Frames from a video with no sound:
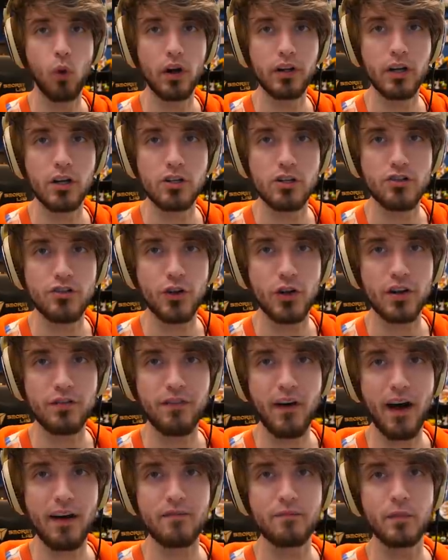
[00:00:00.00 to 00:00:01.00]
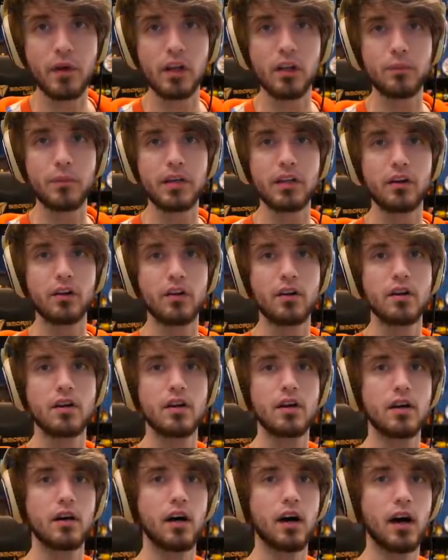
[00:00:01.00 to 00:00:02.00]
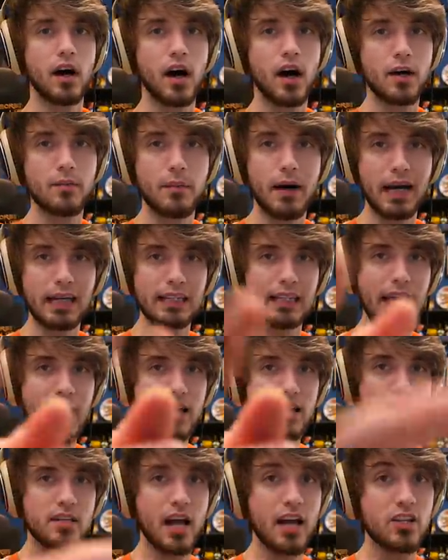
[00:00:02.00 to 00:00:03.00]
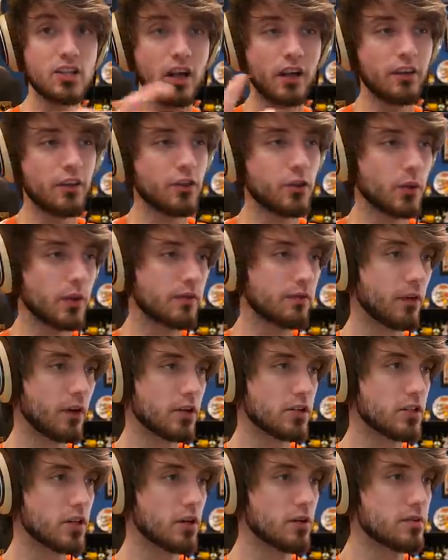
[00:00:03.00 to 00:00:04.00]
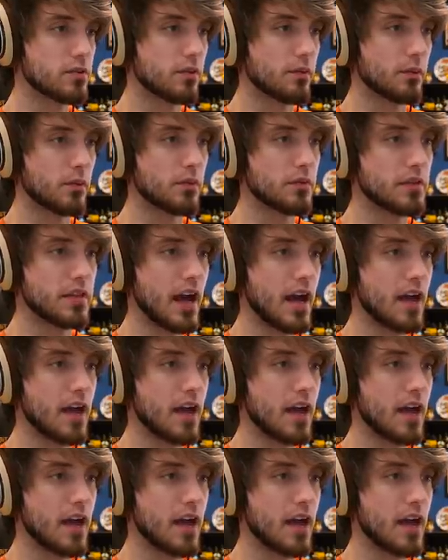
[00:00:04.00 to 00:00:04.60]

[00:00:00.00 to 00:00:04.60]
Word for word: 135 millimeter. On my lens, I saw the three first though, so I'm going with